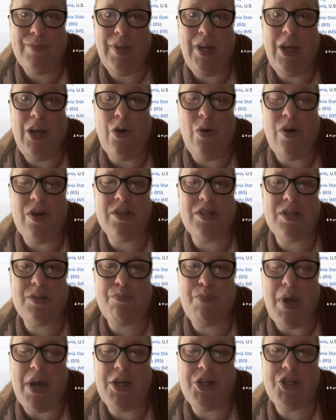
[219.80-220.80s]
you know what
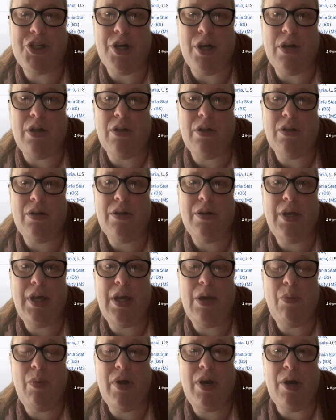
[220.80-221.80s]
space shuttle
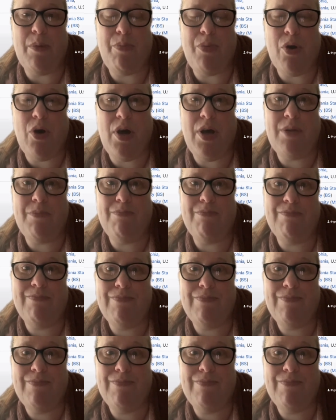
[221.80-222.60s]
he went up on?